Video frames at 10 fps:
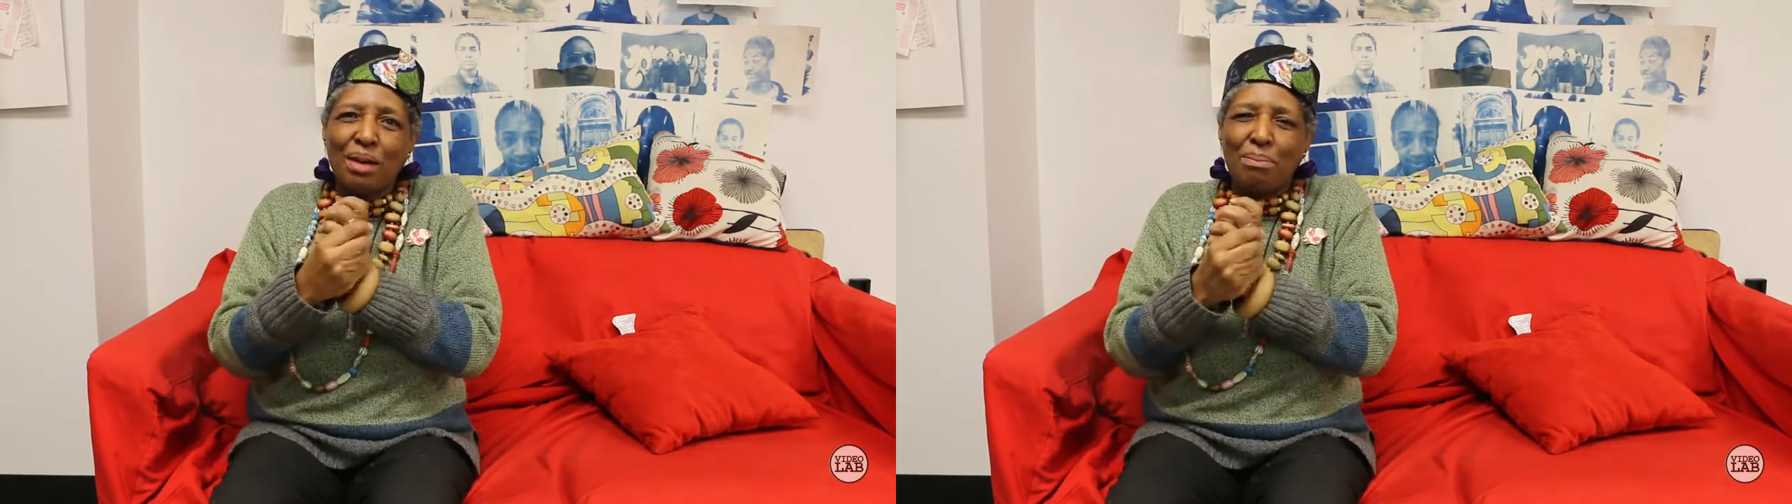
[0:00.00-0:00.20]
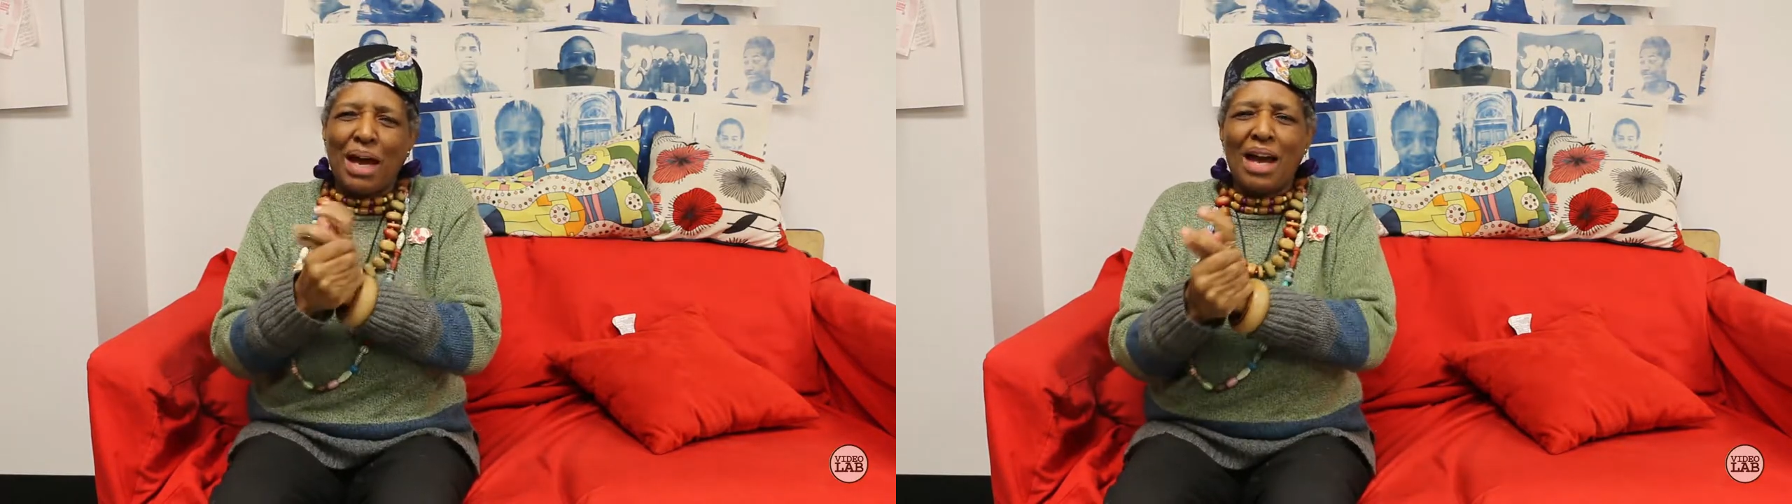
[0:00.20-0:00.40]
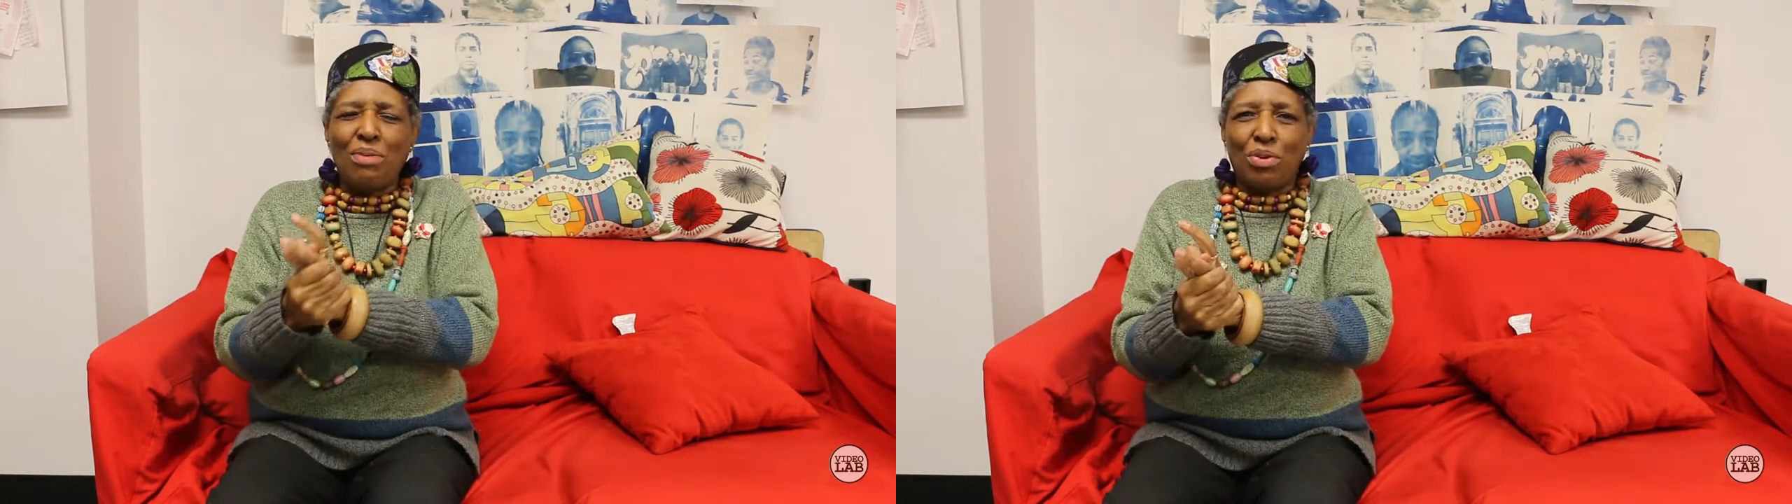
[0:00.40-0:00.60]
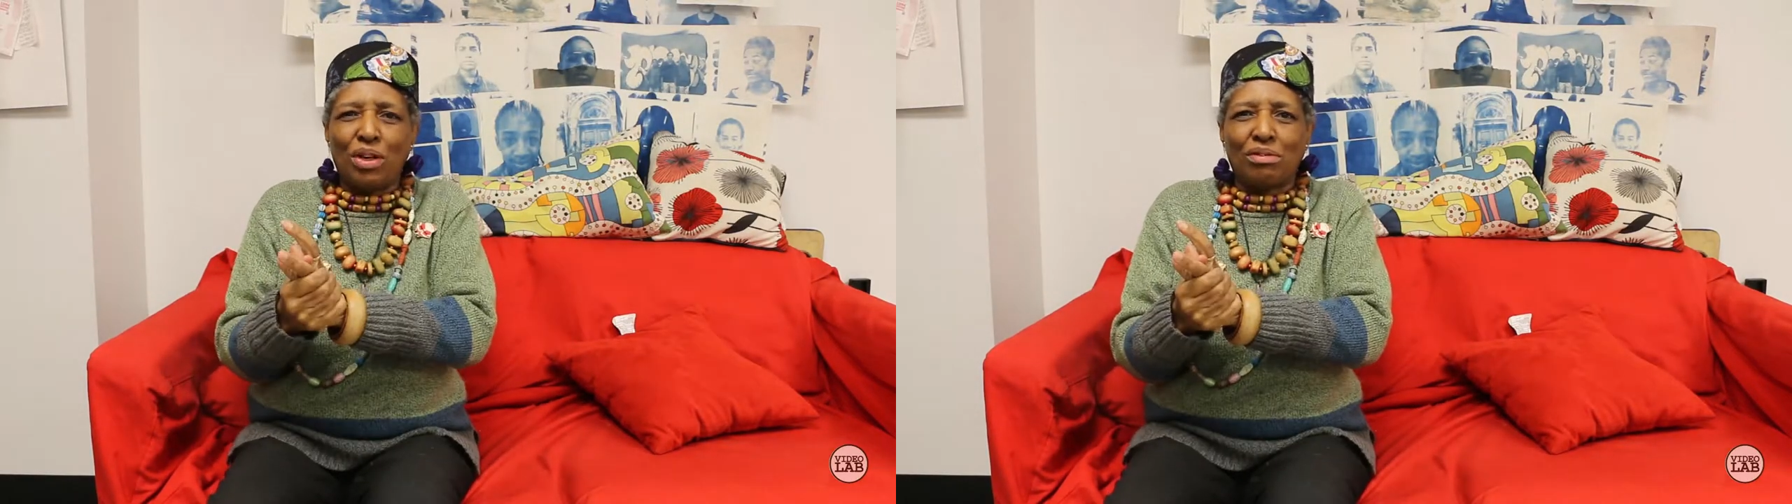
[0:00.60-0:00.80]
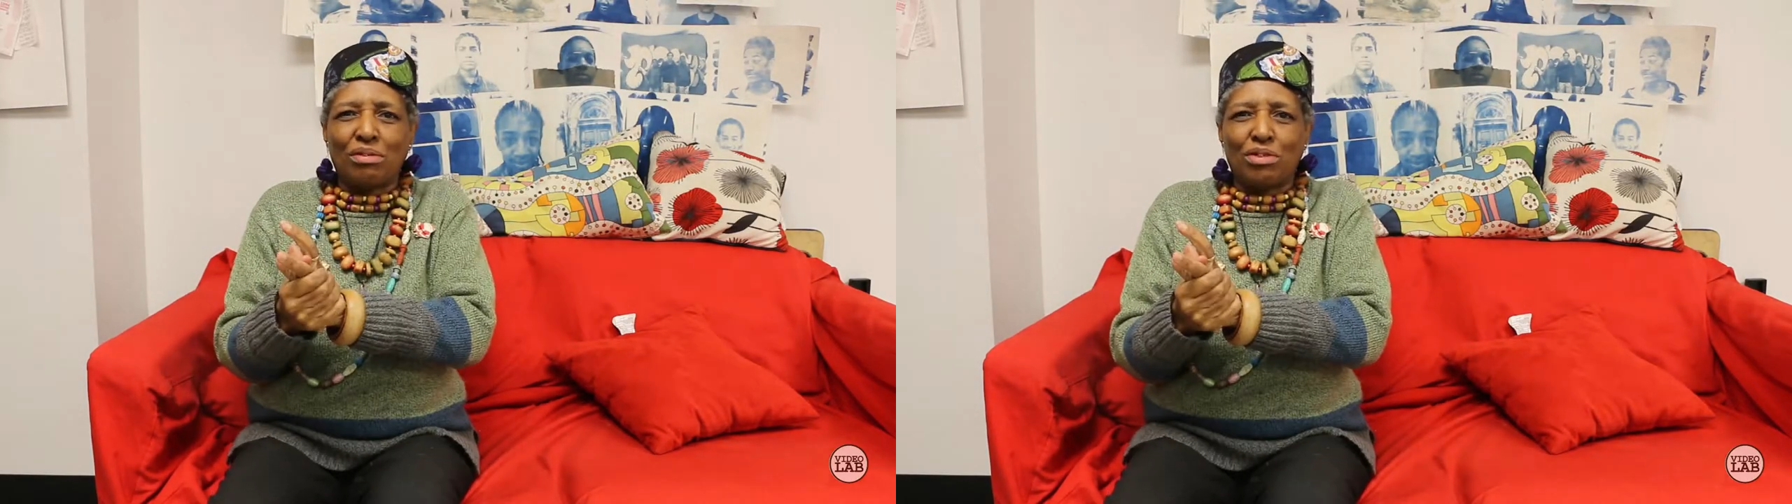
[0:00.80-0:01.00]
but I
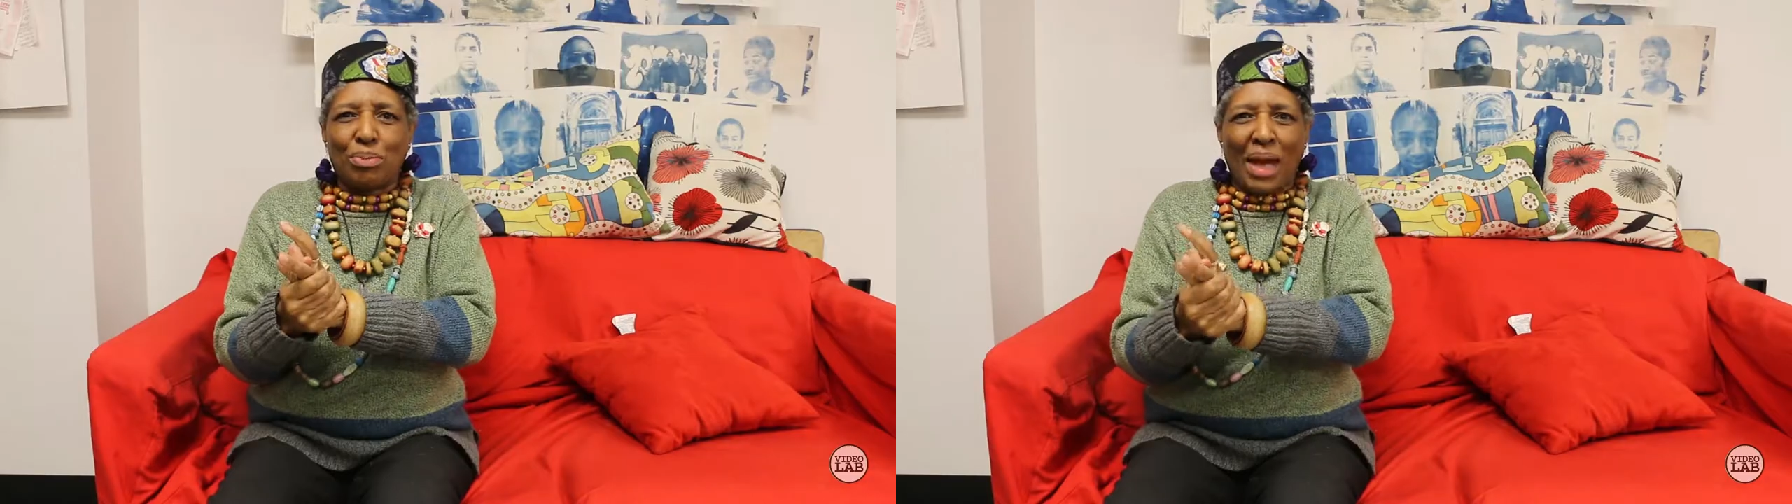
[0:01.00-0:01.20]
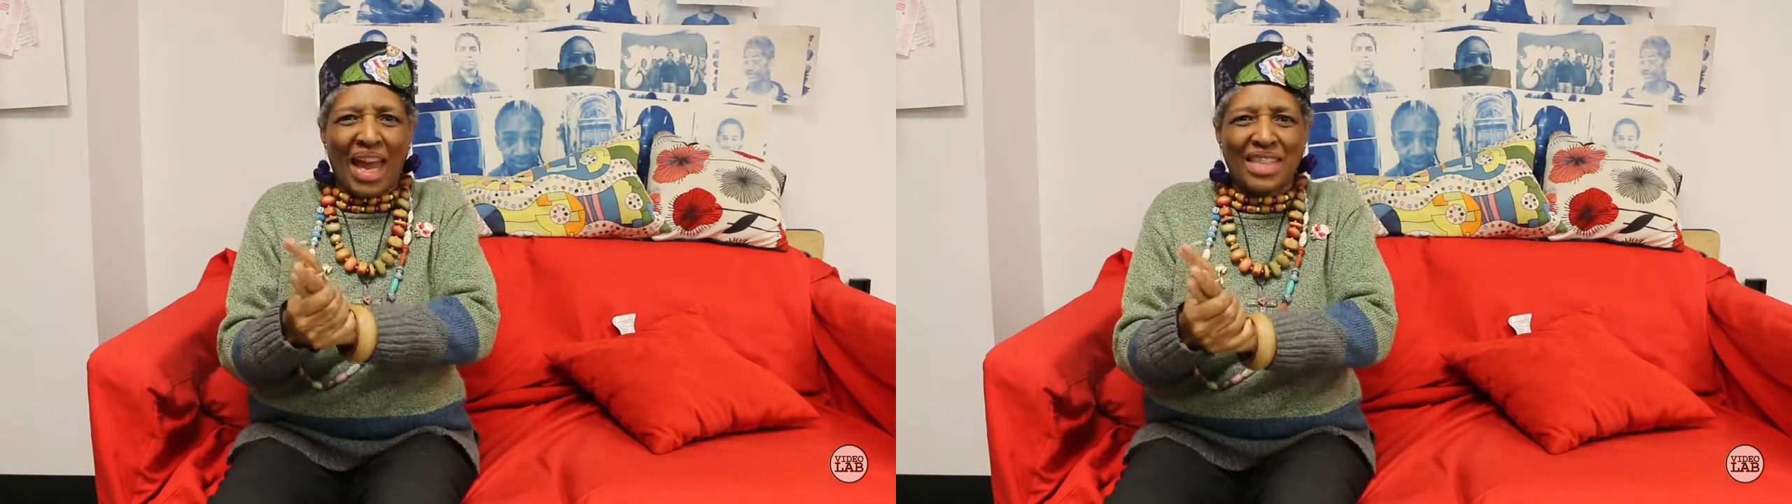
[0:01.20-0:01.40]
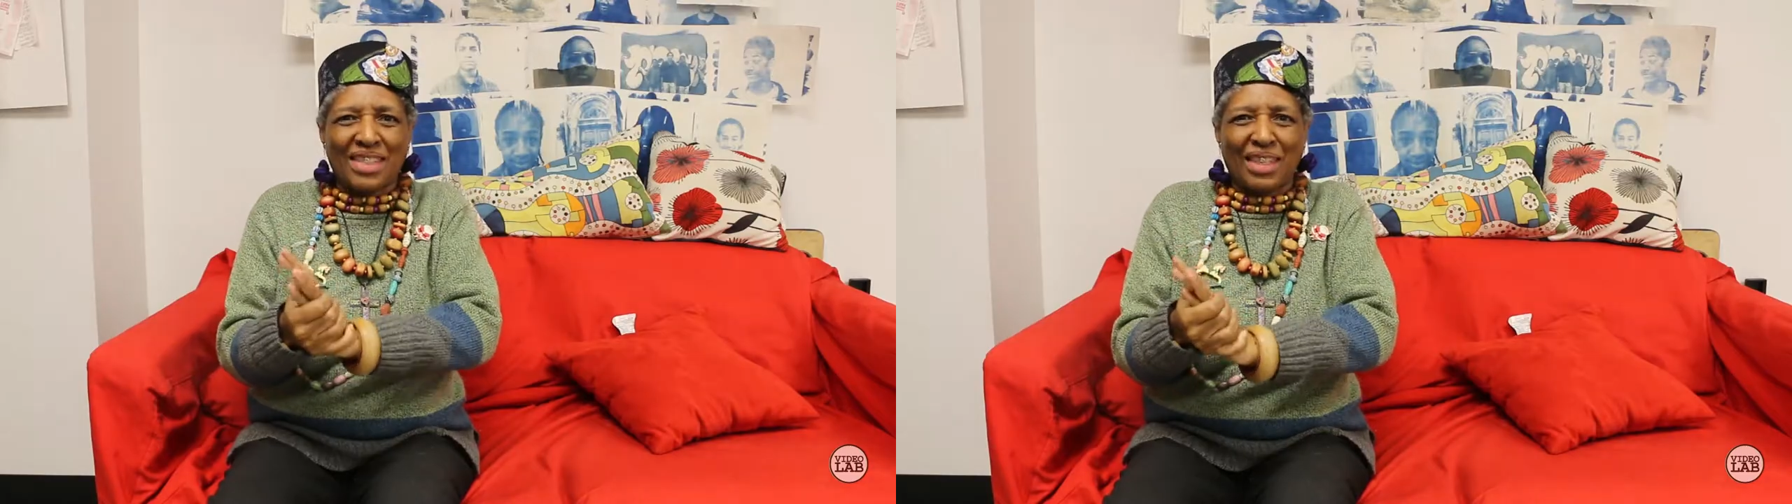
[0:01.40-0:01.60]
want some hats